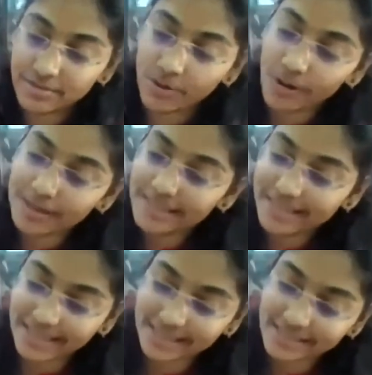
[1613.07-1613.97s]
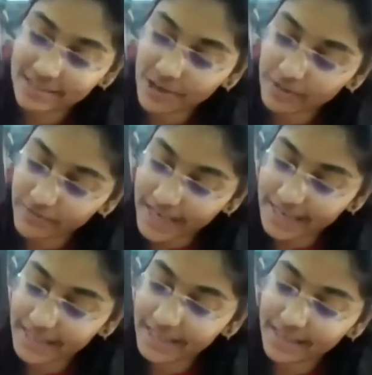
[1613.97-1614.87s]
All the rings are
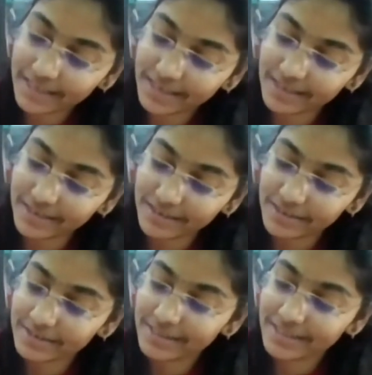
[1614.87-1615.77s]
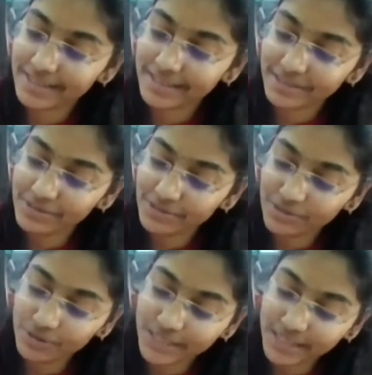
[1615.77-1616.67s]
very
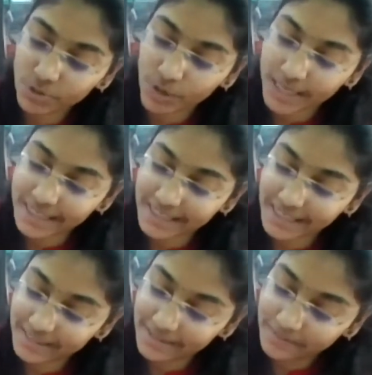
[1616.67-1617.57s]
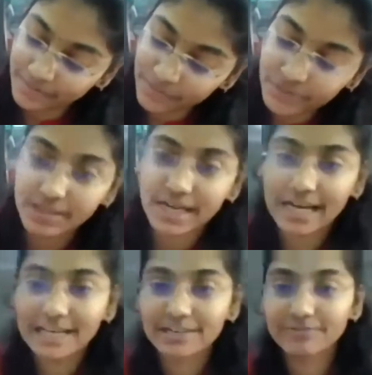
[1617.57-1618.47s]
good in quality,
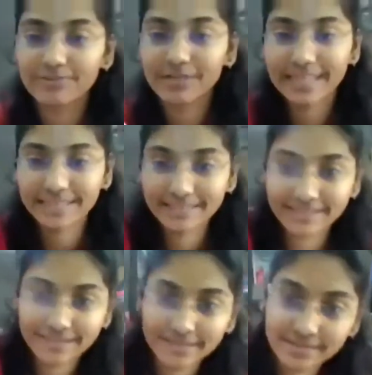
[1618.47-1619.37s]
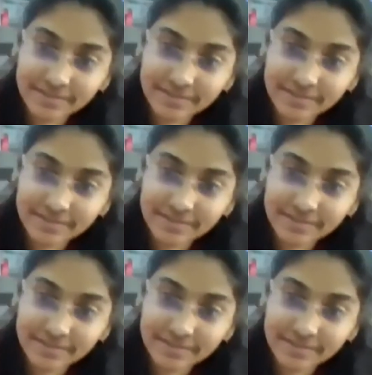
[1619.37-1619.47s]
colorful rings.